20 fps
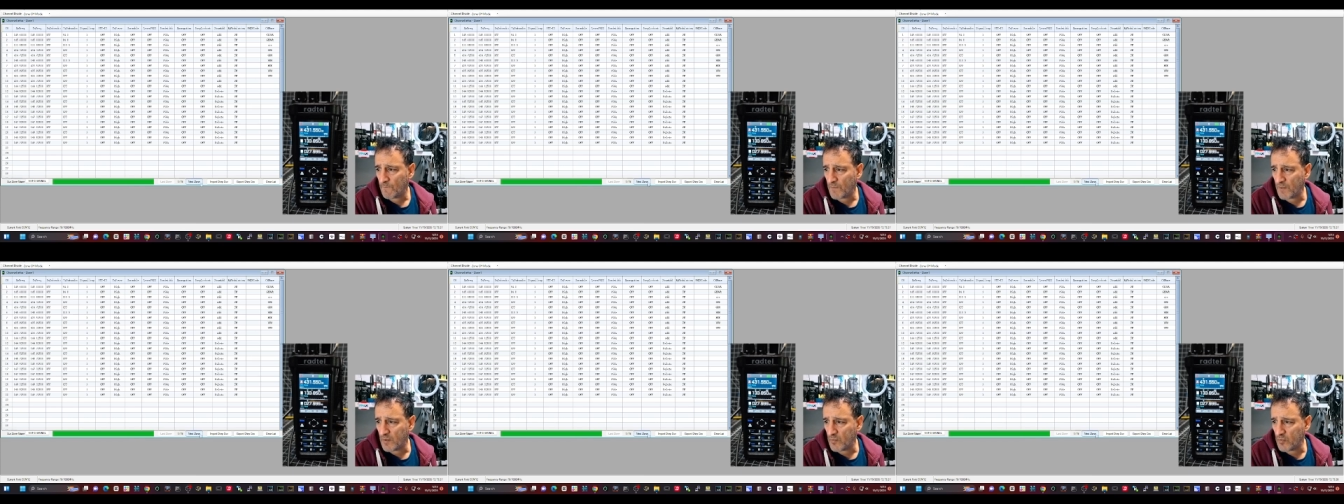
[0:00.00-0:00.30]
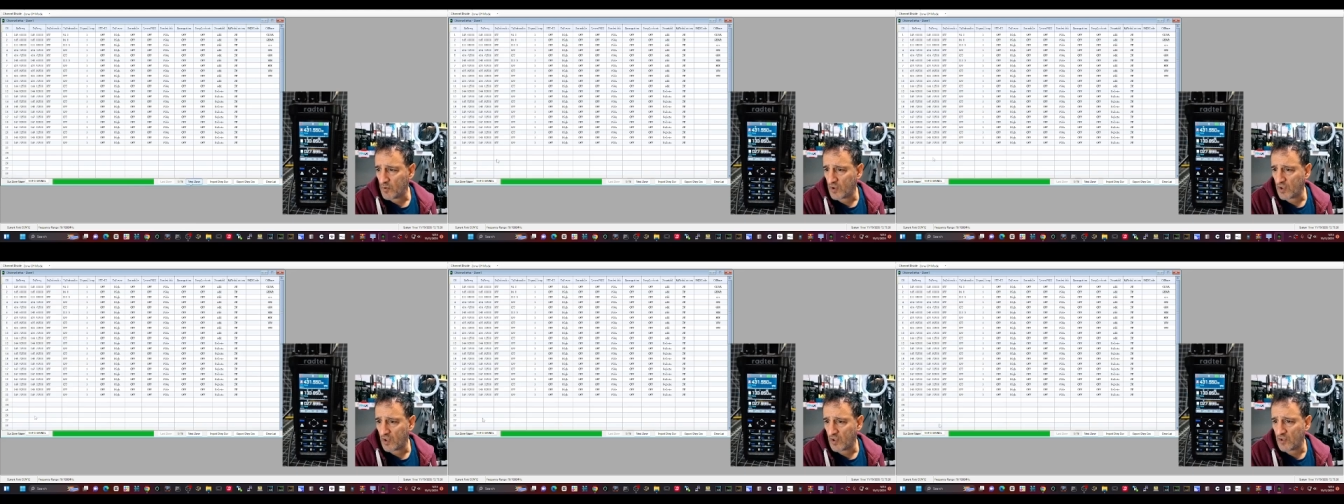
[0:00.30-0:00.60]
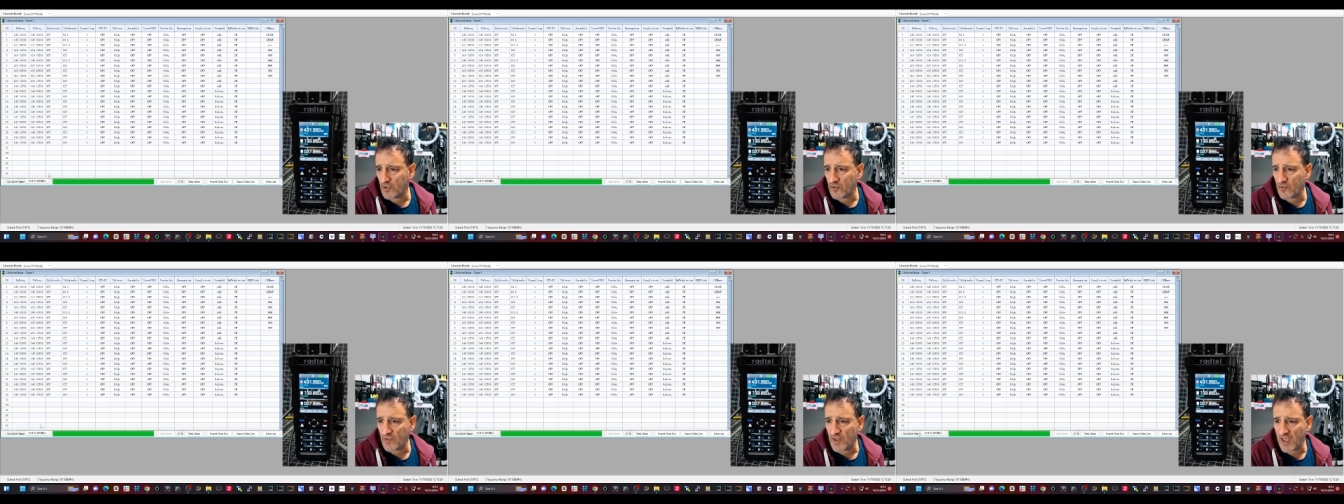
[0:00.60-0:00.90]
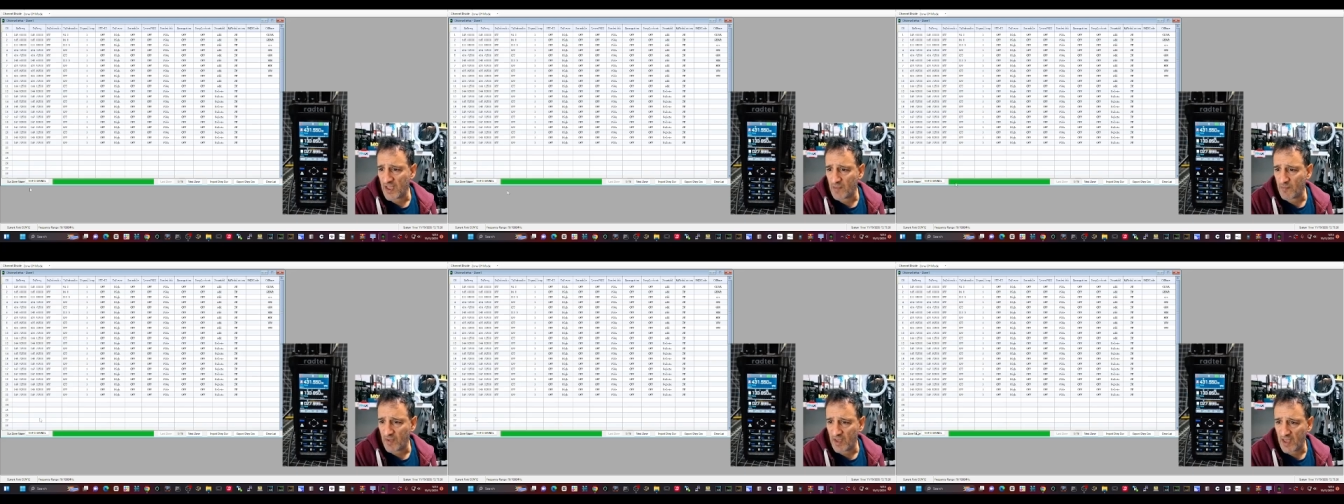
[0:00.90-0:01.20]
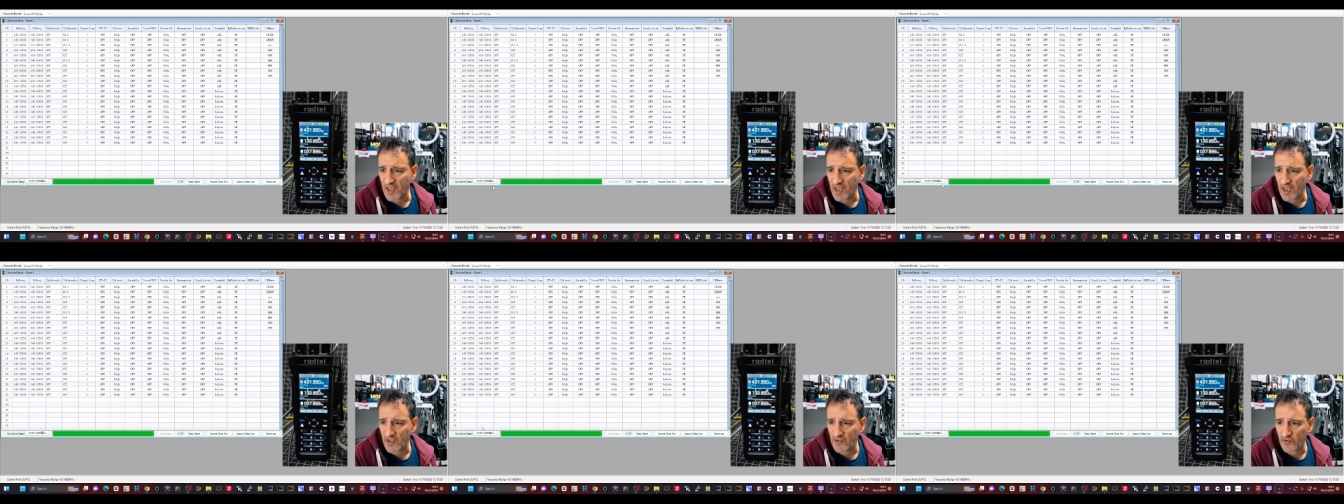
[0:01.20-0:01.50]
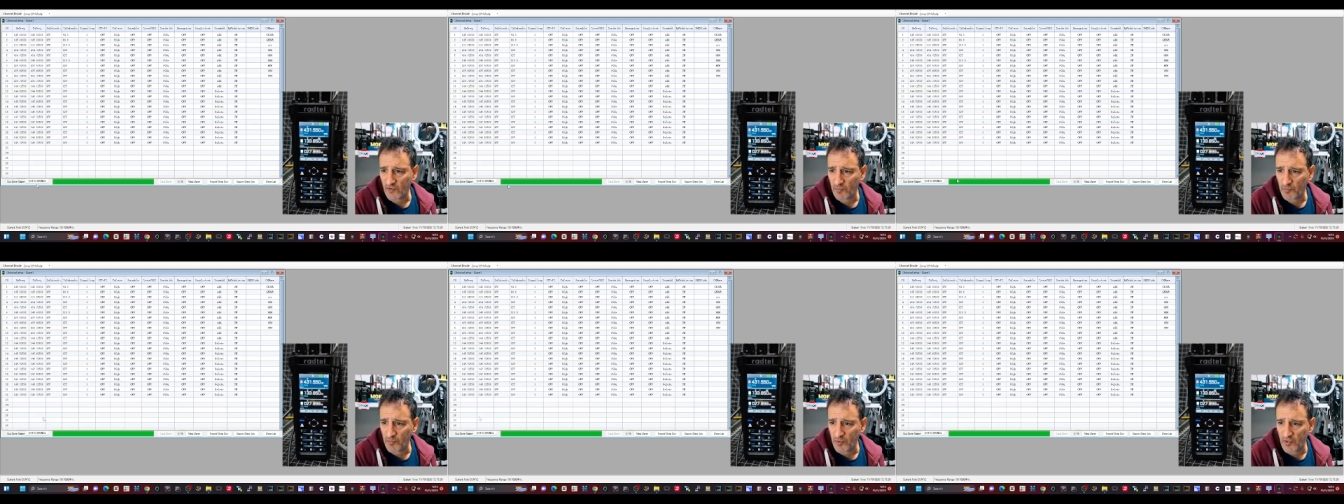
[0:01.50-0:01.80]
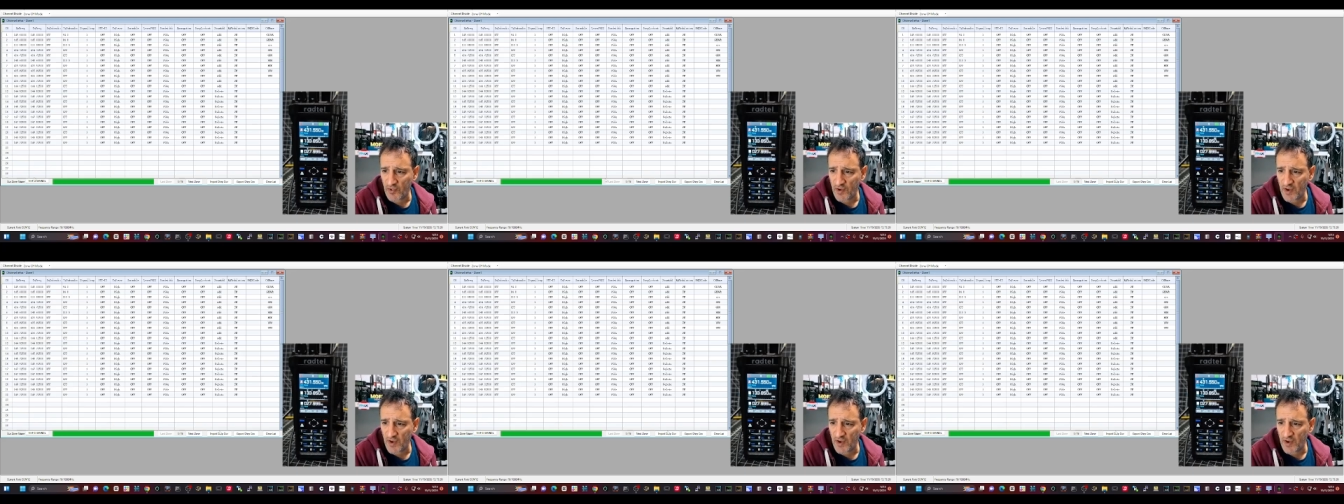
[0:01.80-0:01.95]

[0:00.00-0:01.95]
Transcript: Then we'll go, you name it here, you just put